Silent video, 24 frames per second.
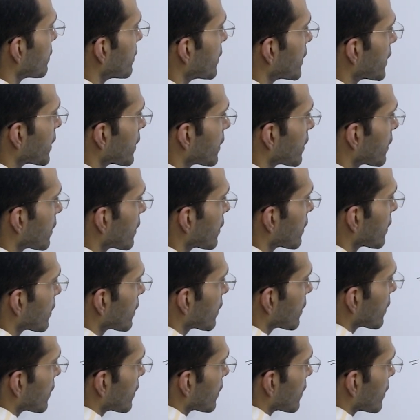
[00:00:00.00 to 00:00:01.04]
be?
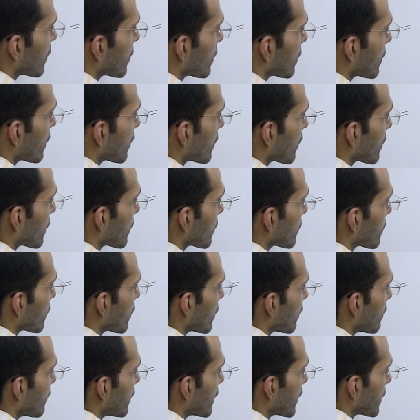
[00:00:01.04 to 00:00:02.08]
This
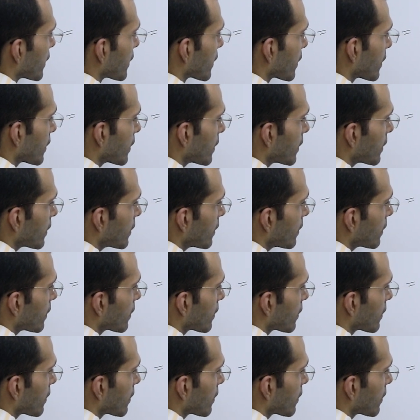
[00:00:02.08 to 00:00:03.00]
will be 9.